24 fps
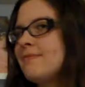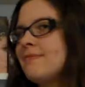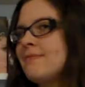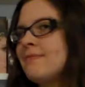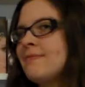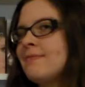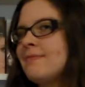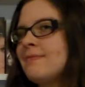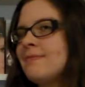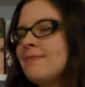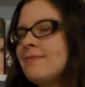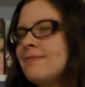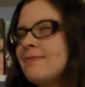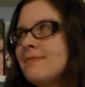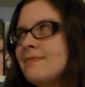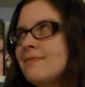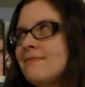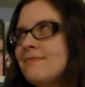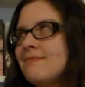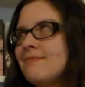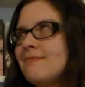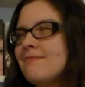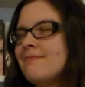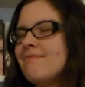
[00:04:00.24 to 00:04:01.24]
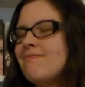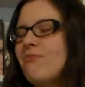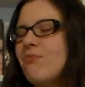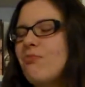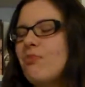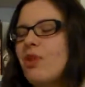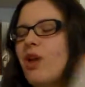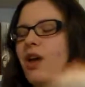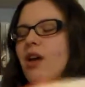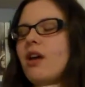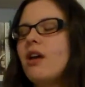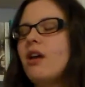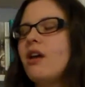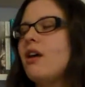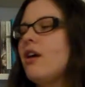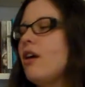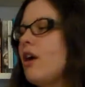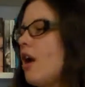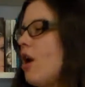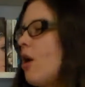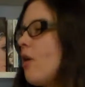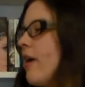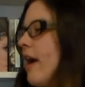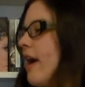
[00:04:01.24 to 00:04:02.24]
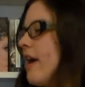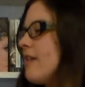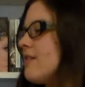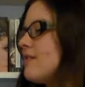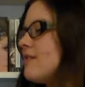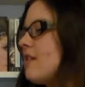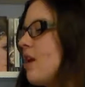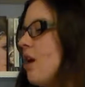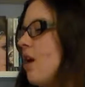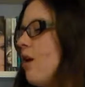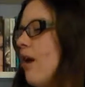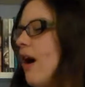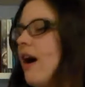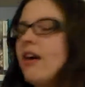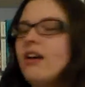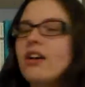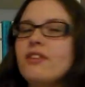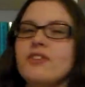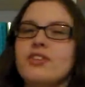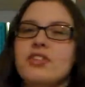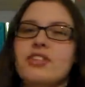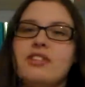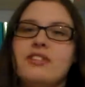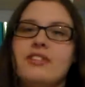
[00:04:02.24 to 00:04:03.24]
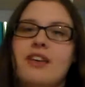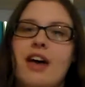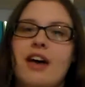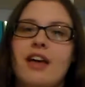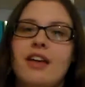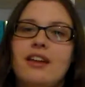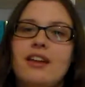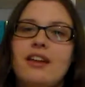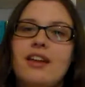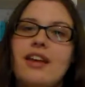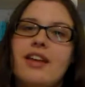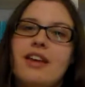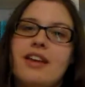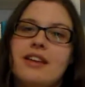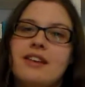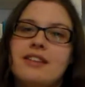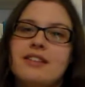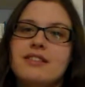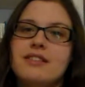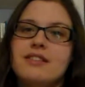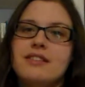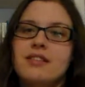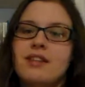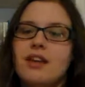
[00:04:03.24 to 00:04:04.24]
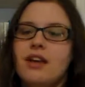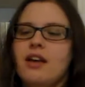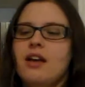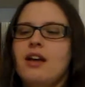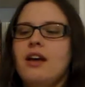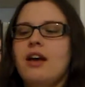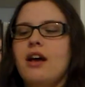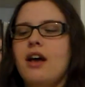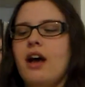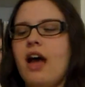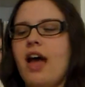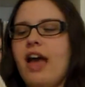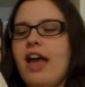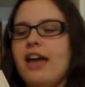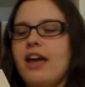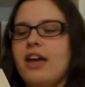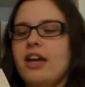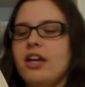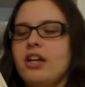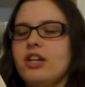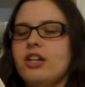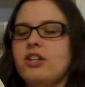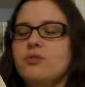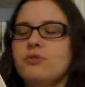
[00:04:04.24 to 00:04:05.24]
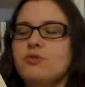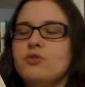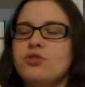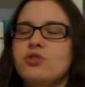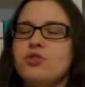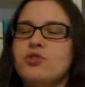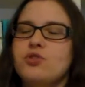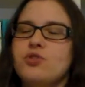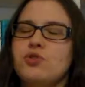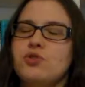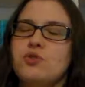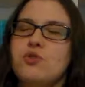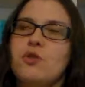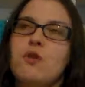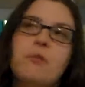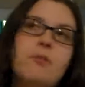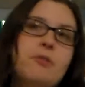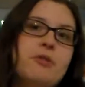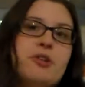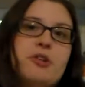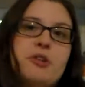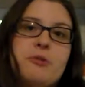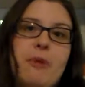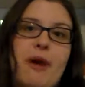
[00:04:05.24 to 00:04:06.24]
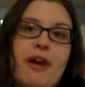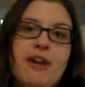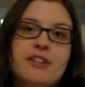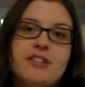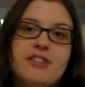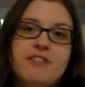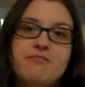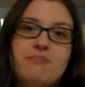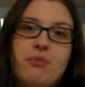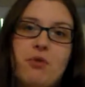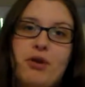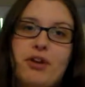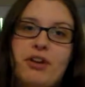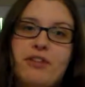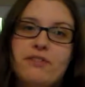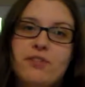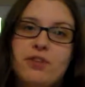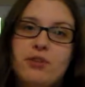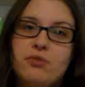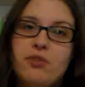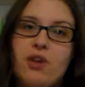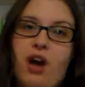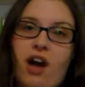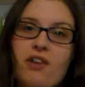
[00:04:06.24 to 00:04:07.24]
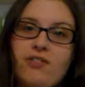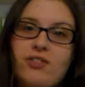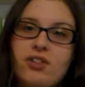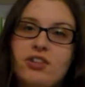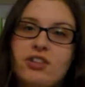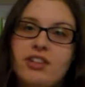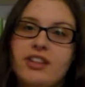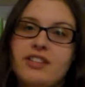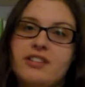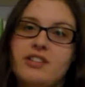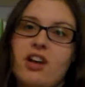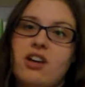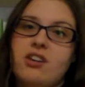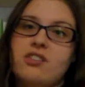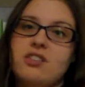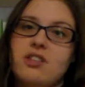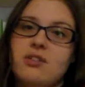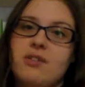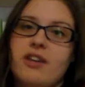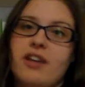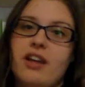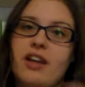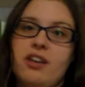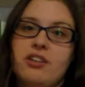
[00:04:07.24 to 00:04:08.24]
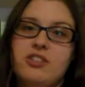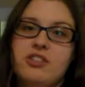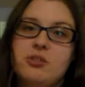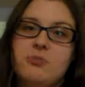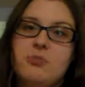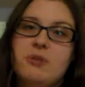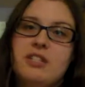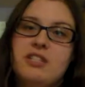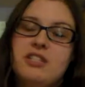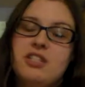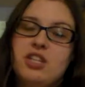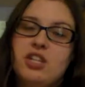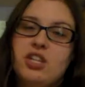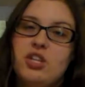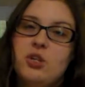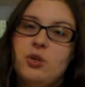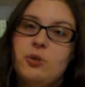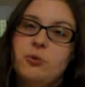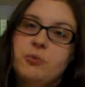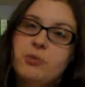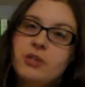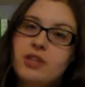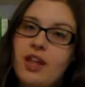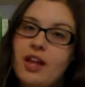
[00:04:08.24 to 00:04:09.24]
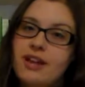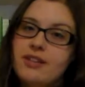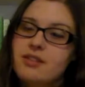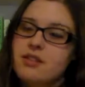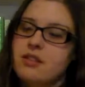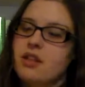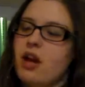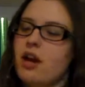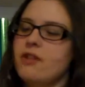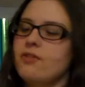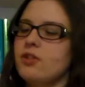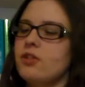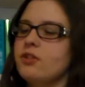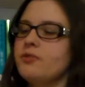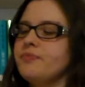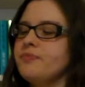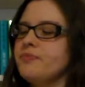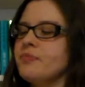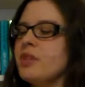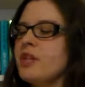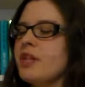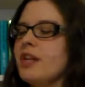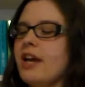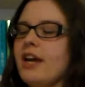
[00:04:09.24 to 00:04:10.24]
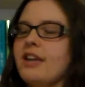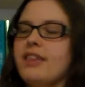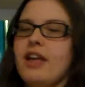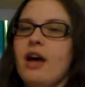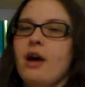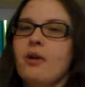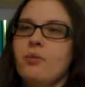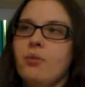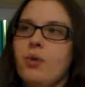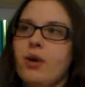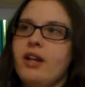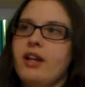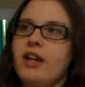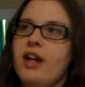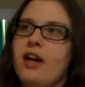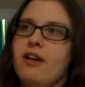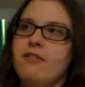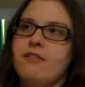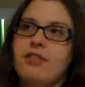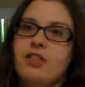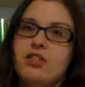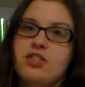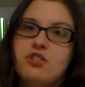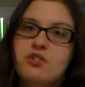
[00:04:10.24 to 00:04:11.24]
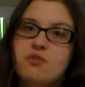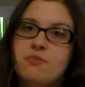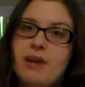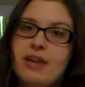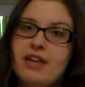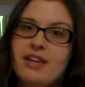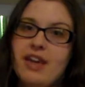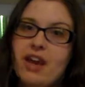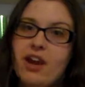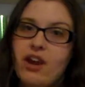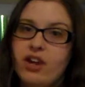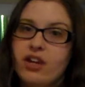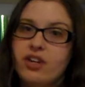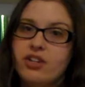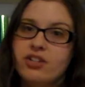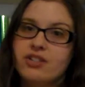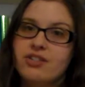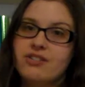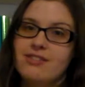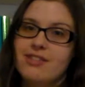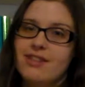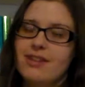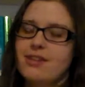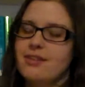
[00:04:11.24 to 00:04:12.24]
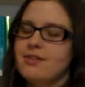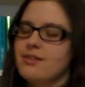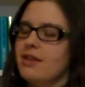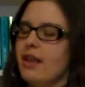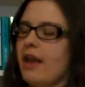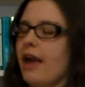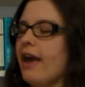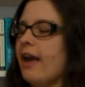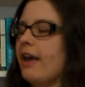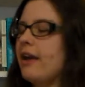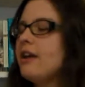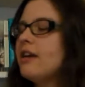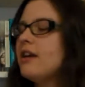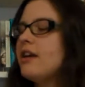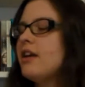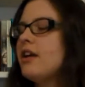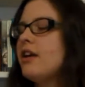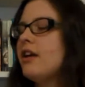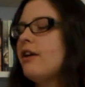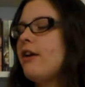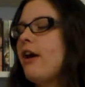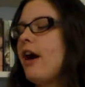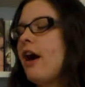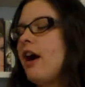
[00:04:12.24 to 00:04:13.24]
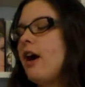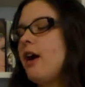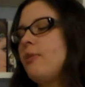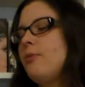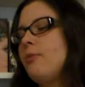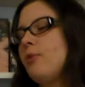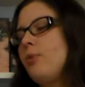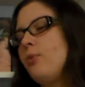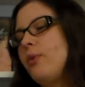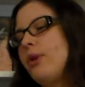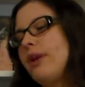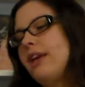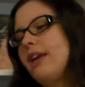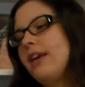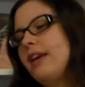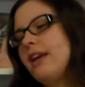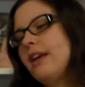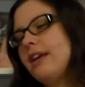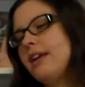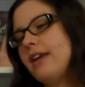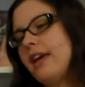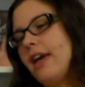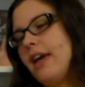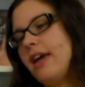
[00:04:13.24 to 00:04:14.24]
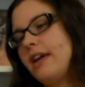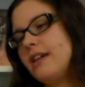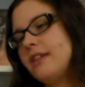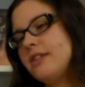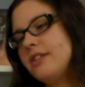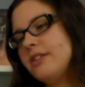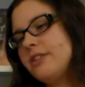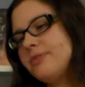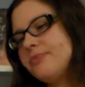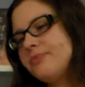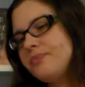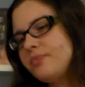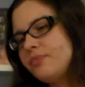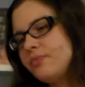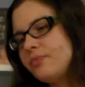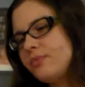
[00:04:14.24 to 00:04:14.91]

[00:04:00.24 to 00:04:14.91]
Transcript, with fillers: I love a good countdown. Okay, so I'll Give You the Sun is a dual perspective point of view novel. It's also an L G B T Q plus novel, and that one of the two main characters is gay. Um, we get